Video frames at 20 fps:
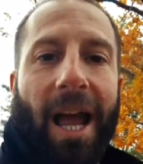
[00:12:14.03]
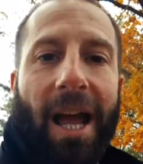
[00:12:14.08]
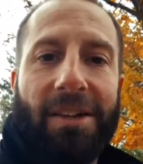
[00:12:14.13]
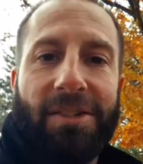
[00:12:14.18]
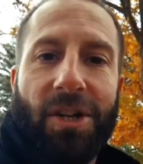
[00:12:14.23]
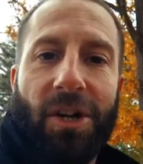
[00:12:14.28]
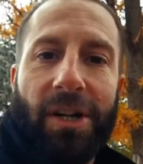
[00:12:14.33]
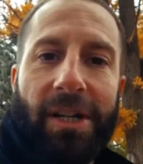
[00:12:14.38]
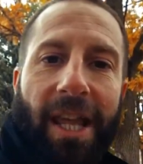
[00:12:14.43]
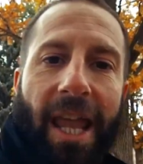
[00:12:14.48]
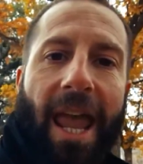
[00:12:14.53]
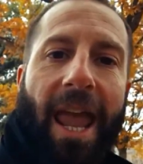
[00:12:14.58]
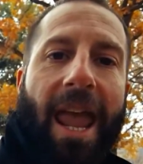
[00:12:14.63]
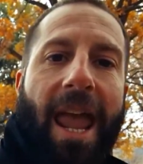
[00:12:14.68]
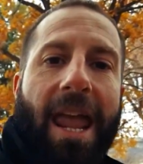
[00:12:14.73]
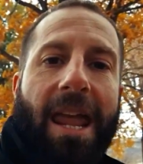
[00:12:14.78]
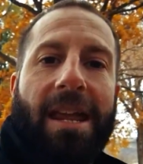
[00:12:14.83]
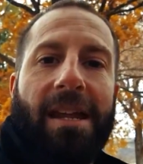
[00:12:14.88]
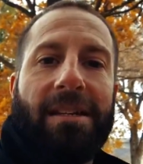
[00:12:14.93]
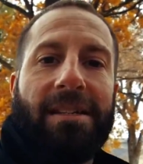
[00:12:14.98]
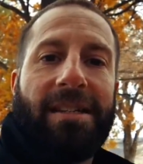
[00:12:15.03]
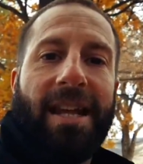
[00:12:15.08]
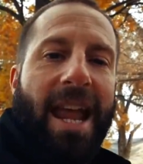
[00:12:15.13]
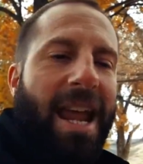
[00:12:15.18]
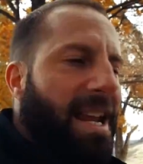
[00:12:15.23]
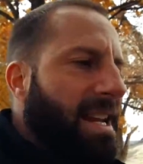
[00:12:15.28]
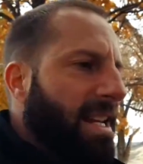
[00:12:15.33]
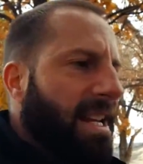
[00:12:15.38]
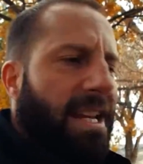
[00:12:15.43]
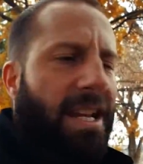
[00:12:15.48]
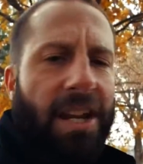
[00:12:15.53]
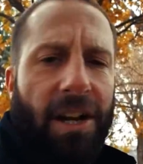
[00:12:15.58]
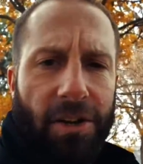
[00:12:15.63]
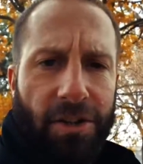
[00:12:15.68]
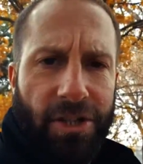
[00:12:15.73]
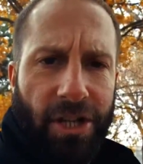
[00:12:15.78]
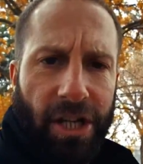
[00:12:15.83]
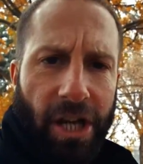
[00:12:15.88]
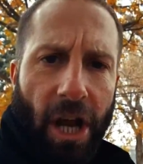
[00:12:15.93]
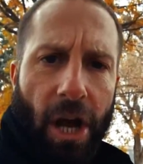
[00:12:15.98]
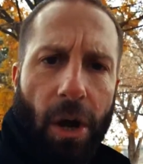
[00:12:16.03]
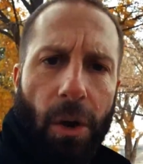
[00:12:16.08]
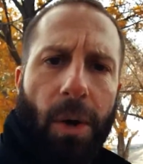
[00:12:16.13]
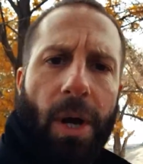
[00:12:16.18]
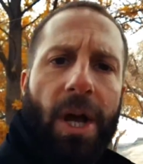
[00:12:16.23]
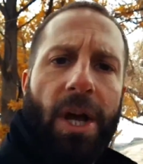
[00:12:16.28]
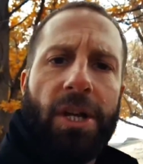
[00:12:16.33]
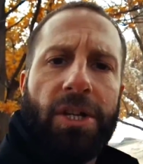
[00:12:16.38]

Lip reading: I took a date years ago,